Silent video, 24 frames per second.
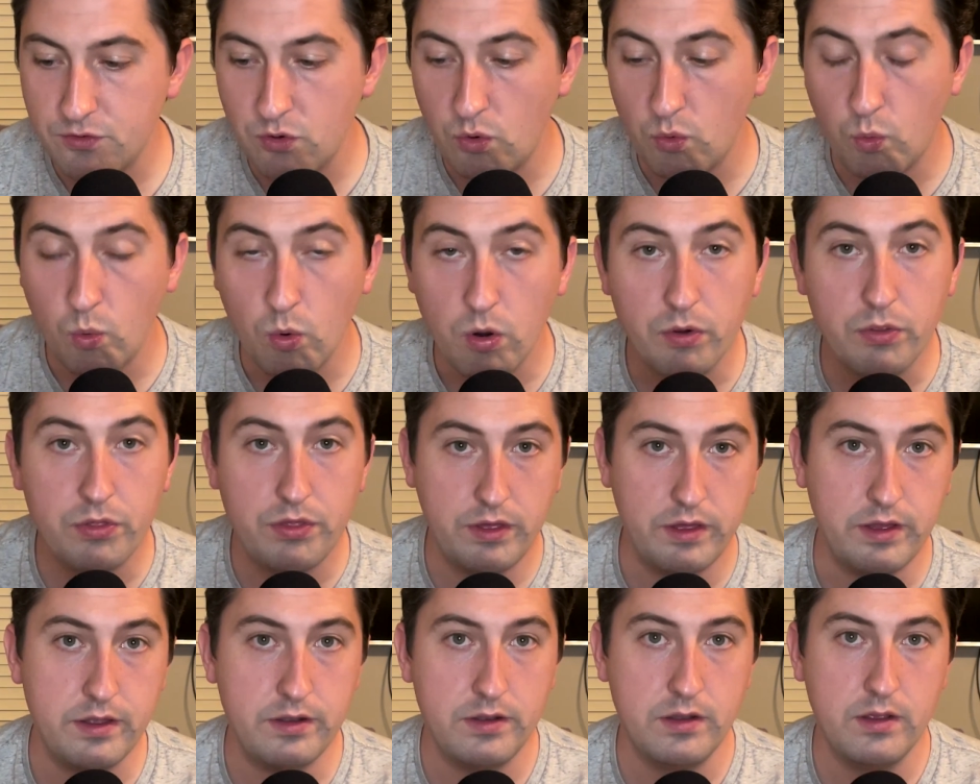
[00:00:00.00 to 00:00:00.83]
worth
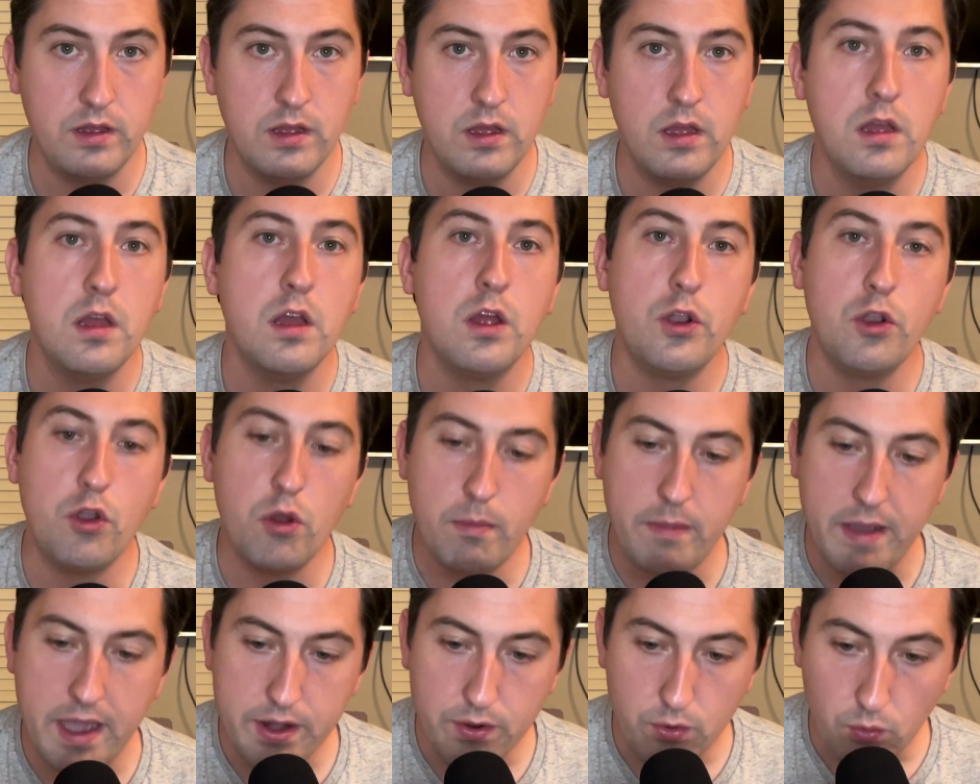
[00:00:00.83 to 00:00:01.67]
it, no
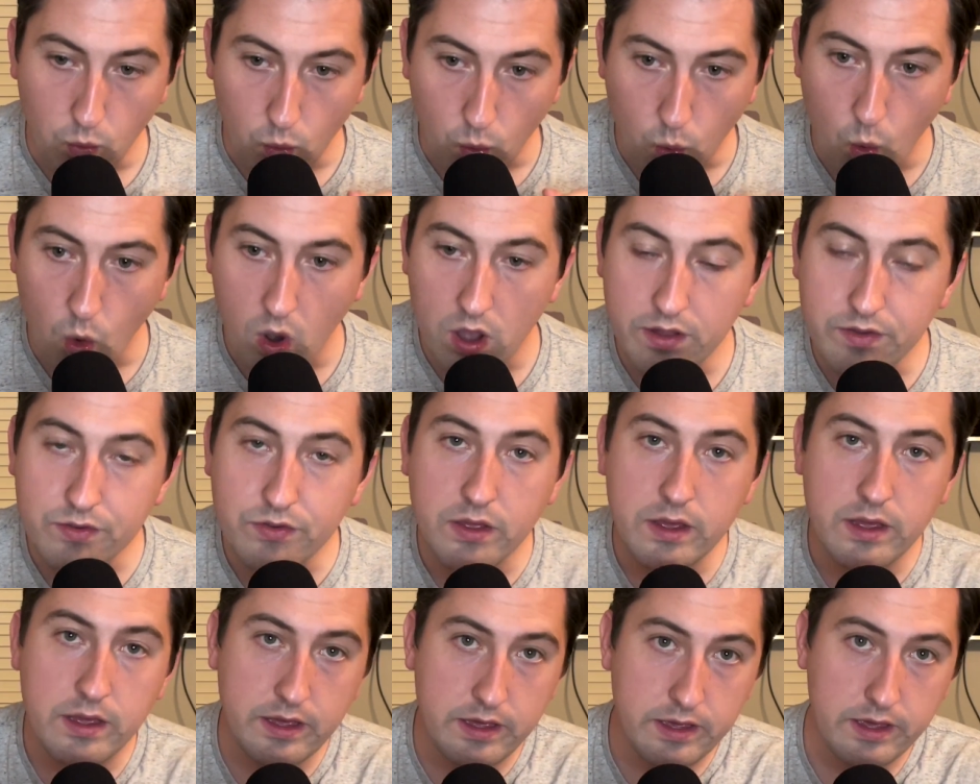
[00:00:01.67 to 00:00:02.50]
matter what
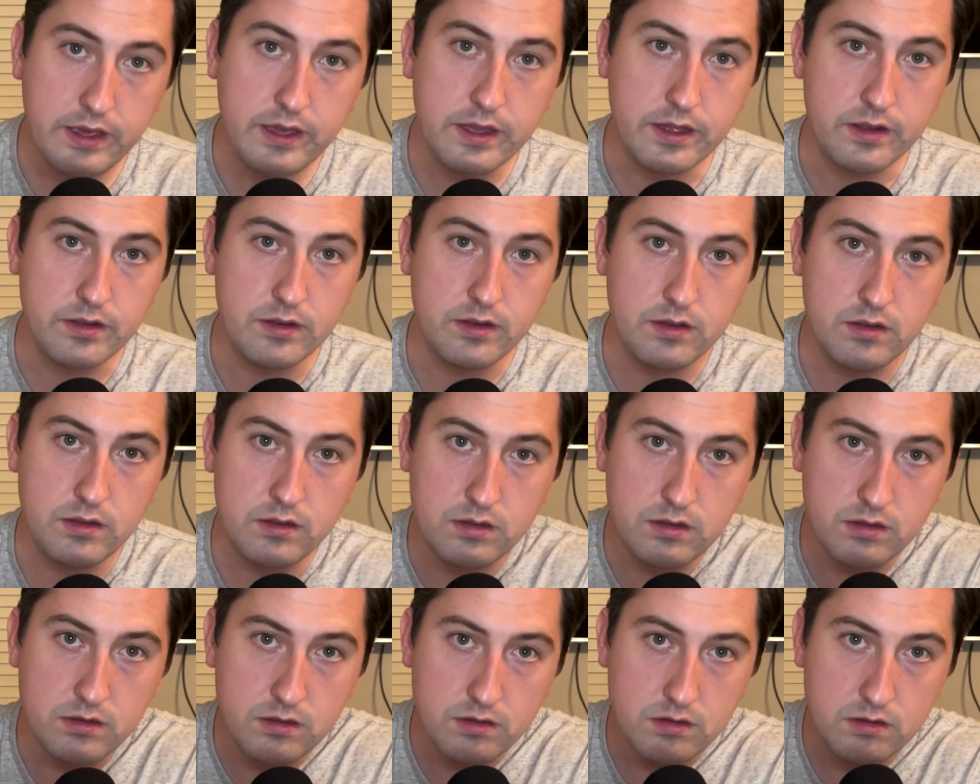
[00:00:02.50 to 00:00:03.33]
it
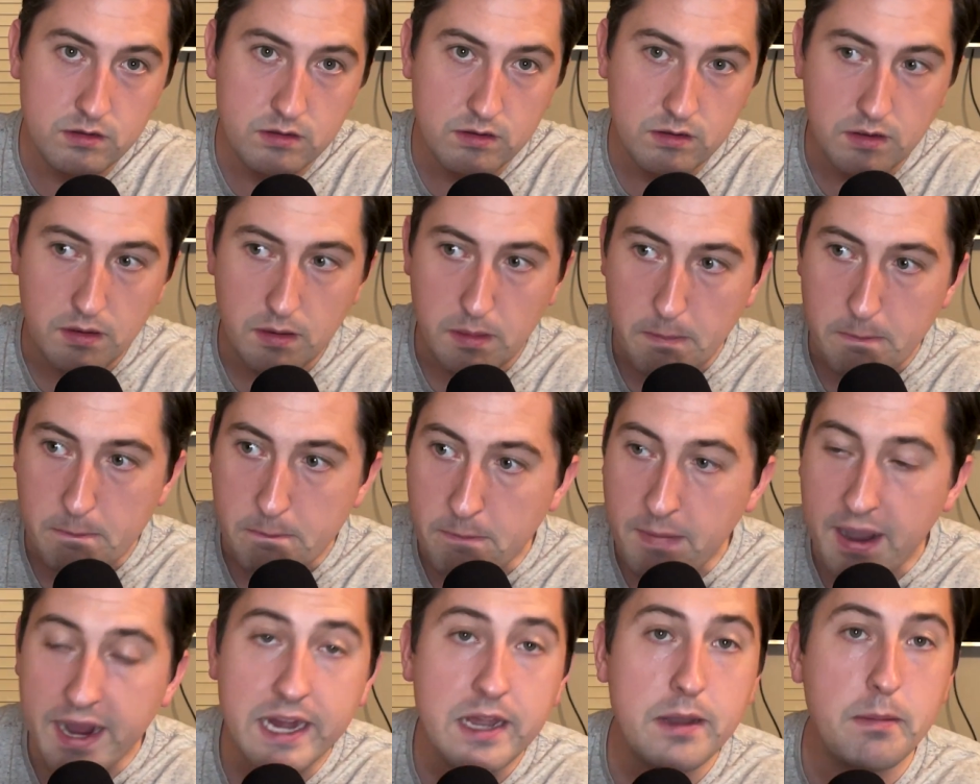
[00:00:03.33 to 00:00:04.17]

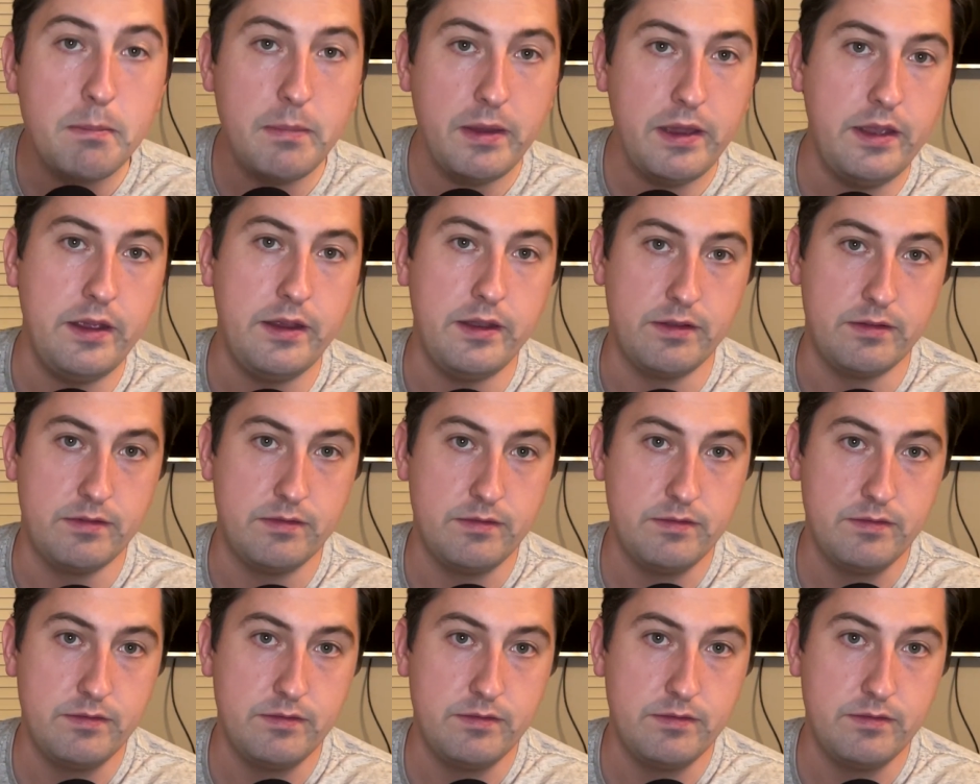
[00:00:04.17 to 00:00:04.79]
might mean,